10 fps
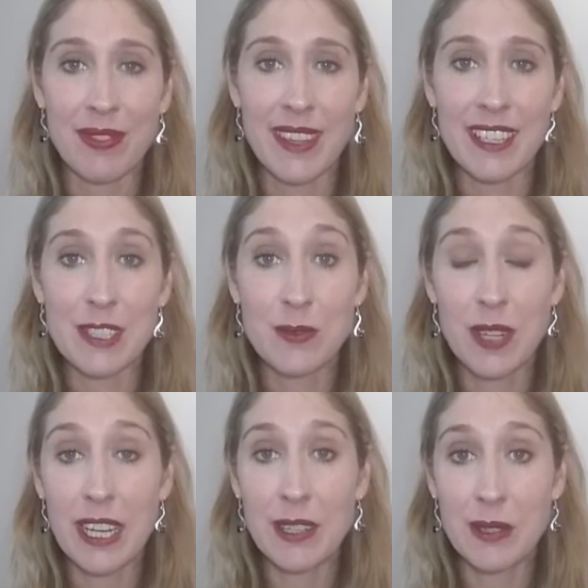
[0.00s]
Now it's
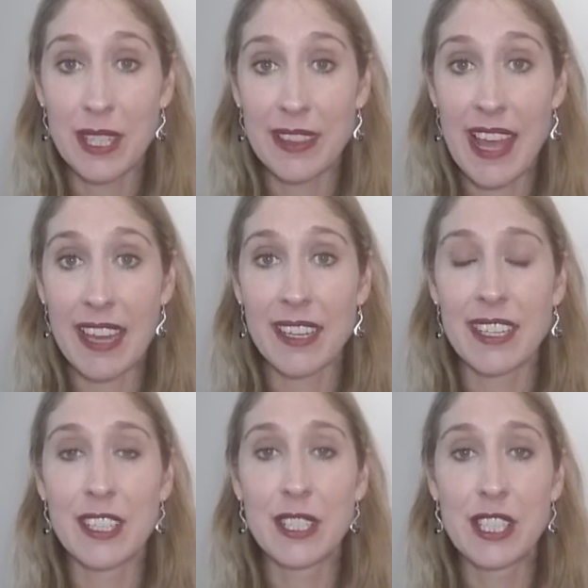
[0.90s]
really good in that
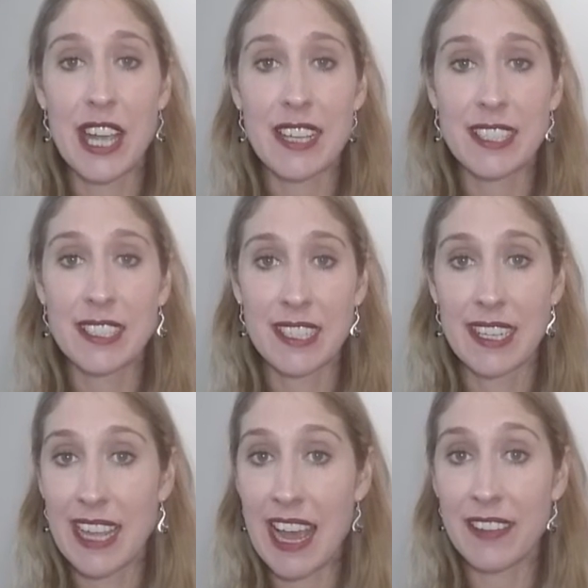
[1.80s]
you just
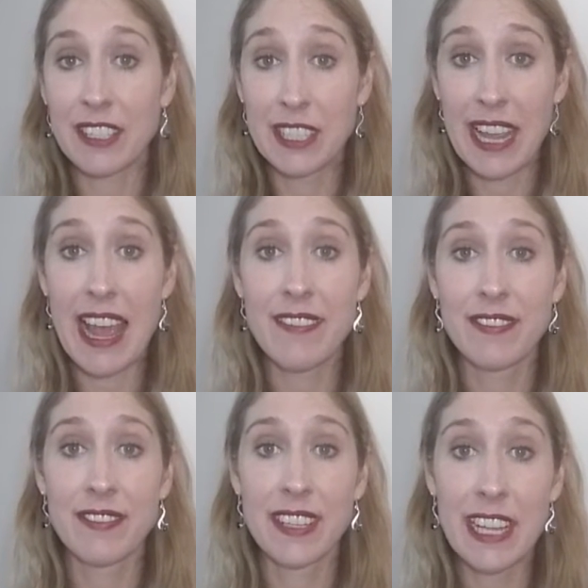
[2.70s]

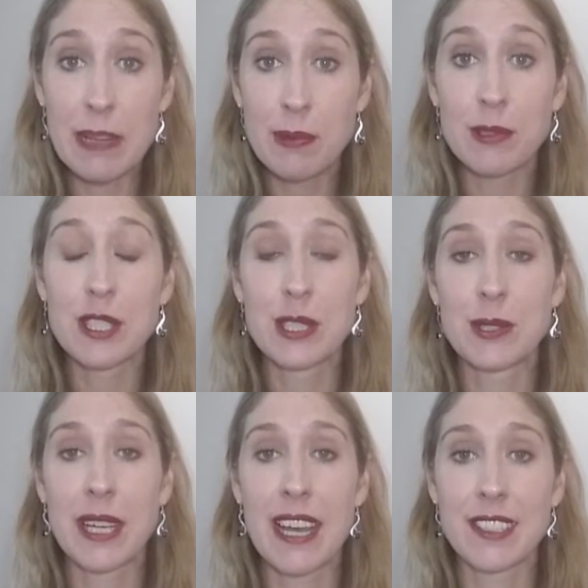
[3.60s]
have keyboard
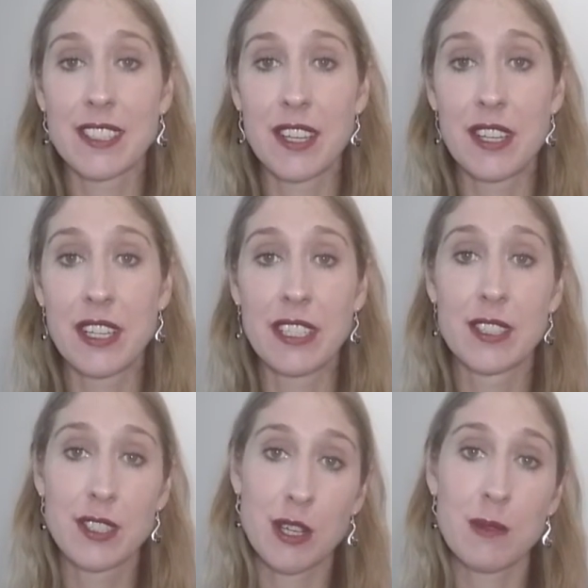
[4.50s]
shortcuts, so you can
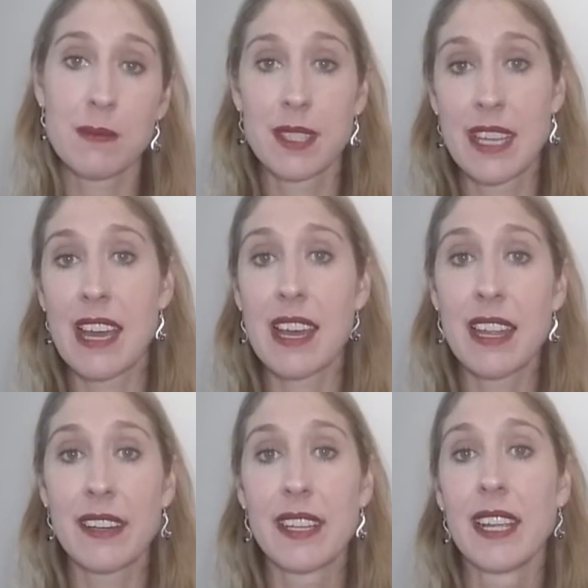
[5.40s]
stop,
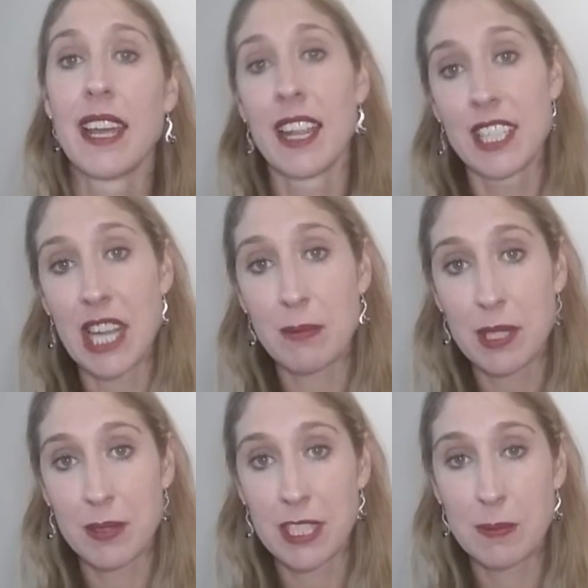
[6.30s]
start, jump
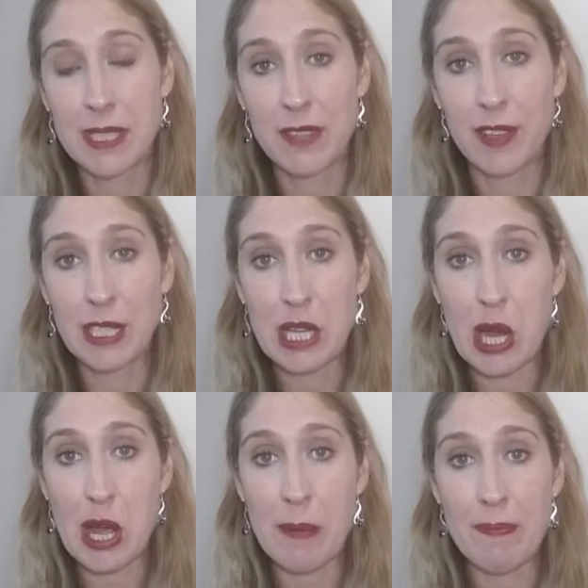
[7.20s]
to a specific
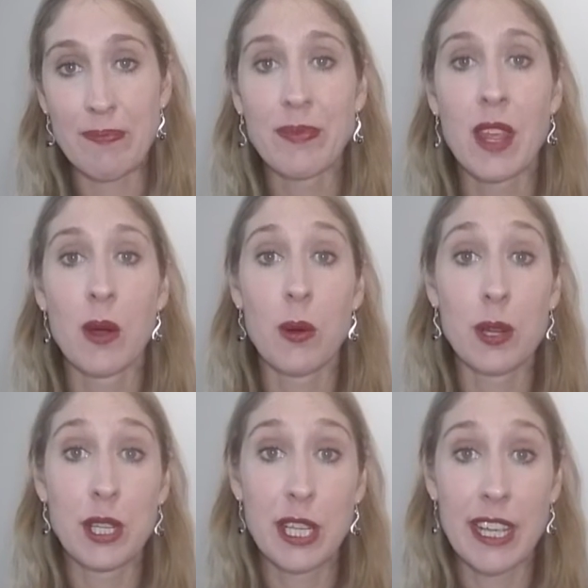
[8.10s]
time, or
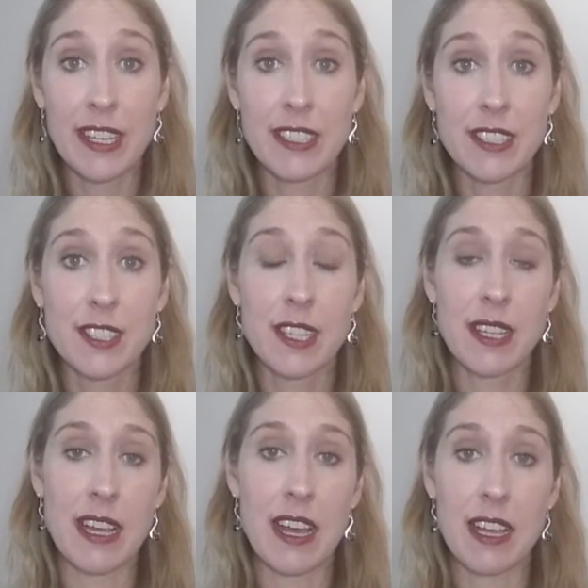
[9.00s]
you can
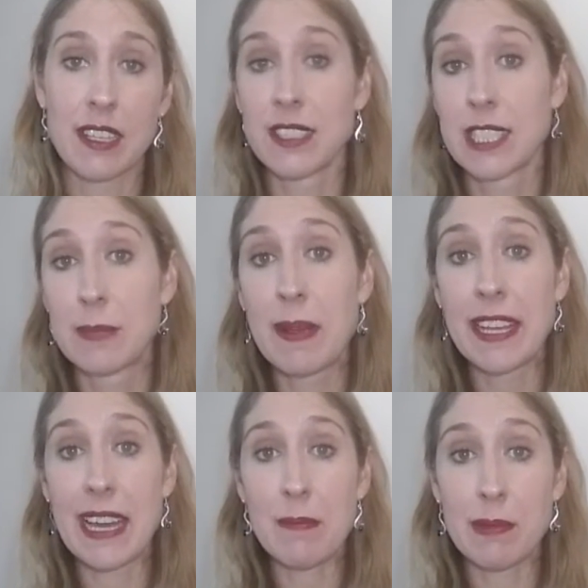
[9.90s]
speed
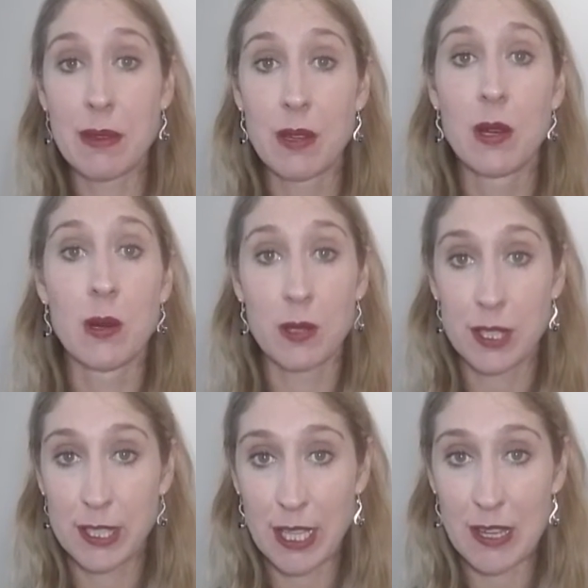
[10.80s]
up or
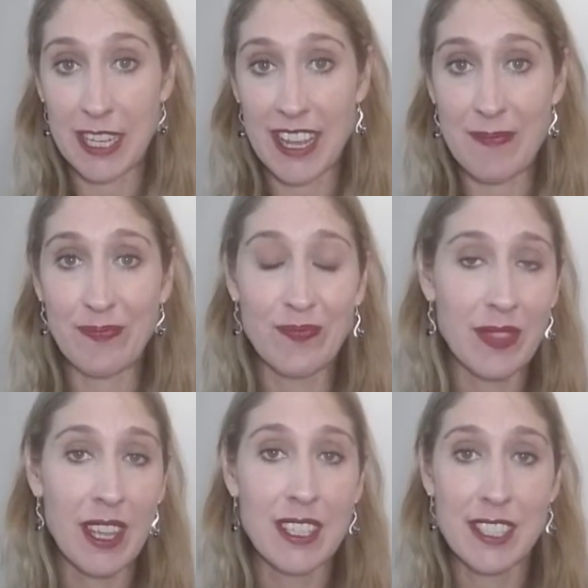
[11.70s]
slow down.
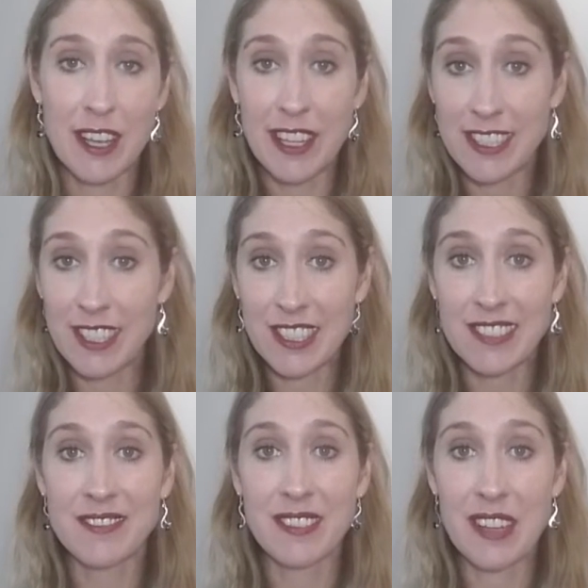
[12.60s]
So there's lots
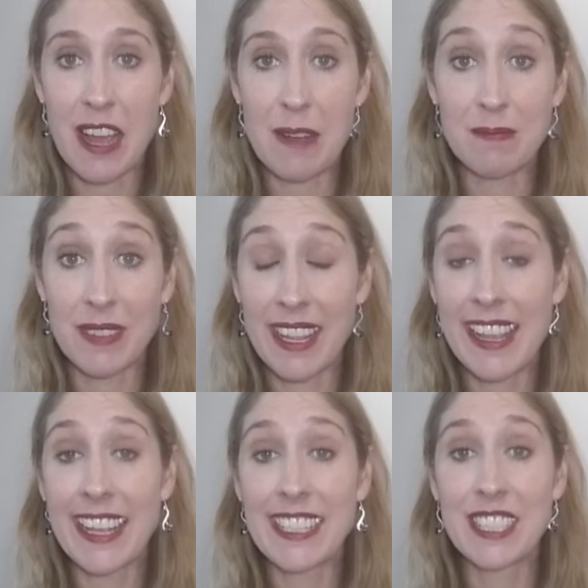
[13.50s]
of
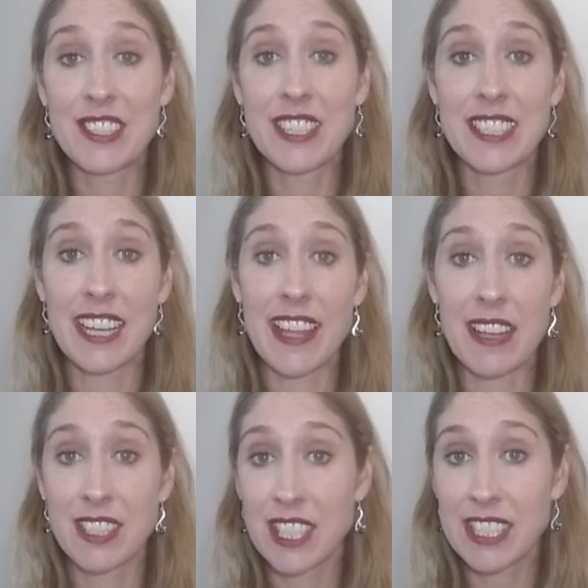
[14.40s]
handy tricks like that.
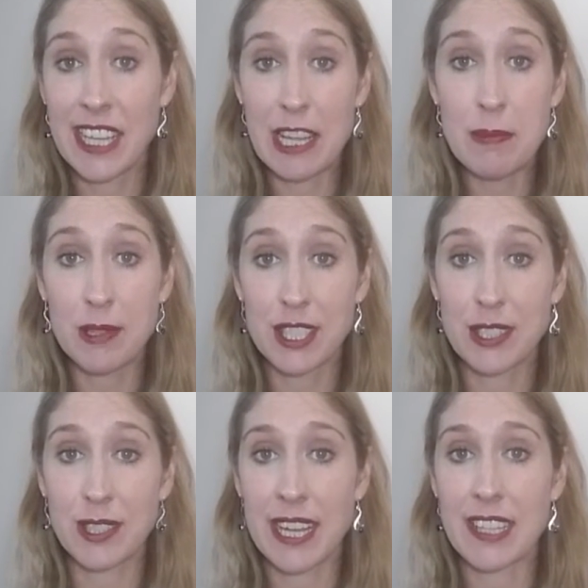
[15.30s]
It's just keyboard
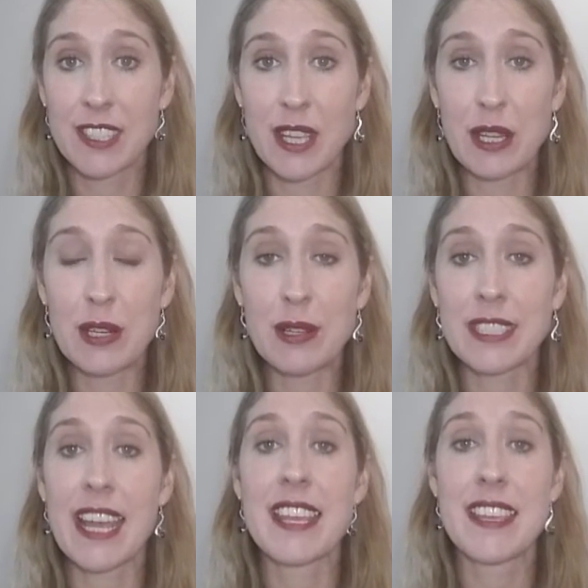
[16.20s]
shortcuts, so you're not
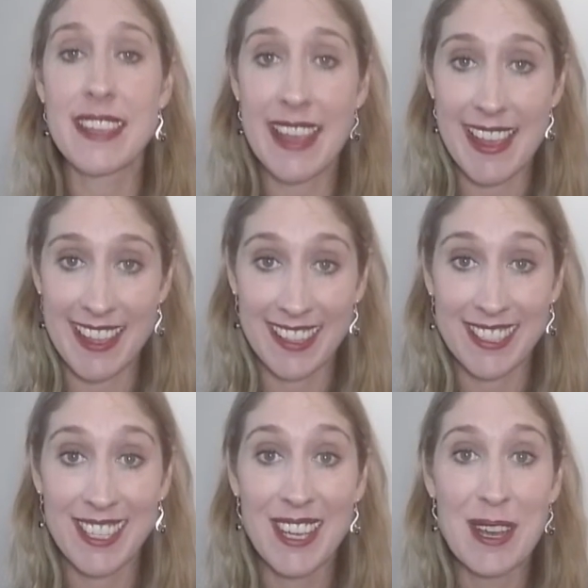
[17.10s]
taking your
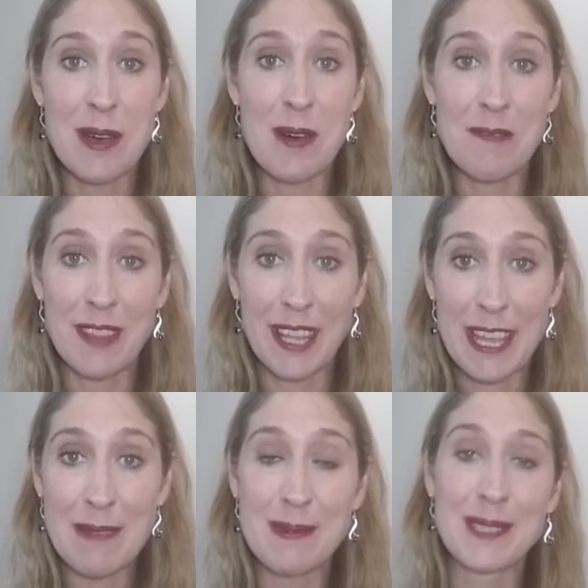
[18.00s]
hands off the
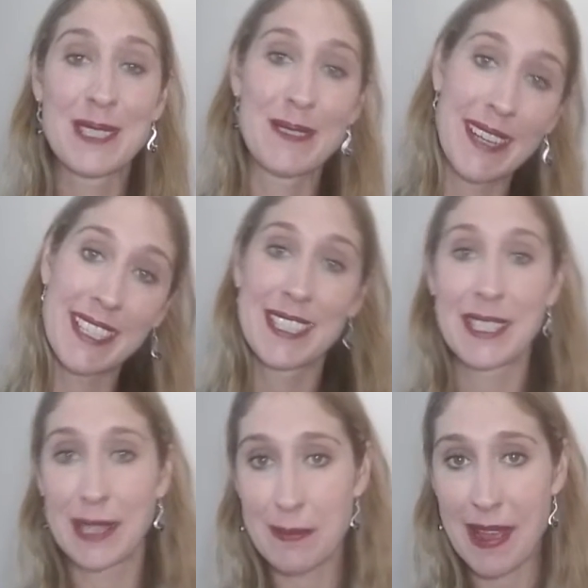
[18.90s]
keyboard to reach
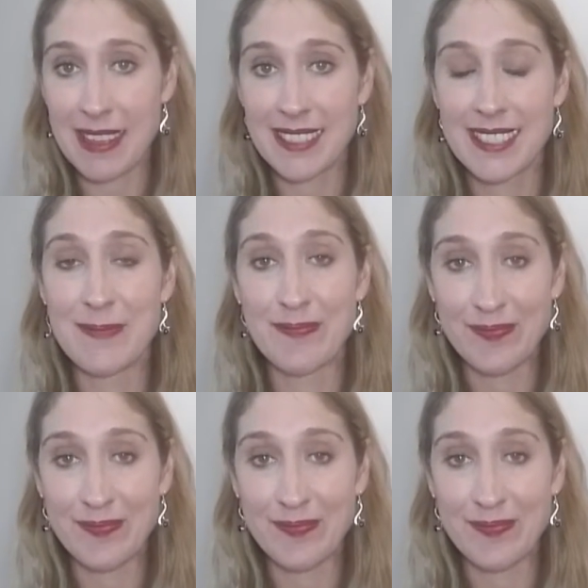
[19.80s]
to the mouse.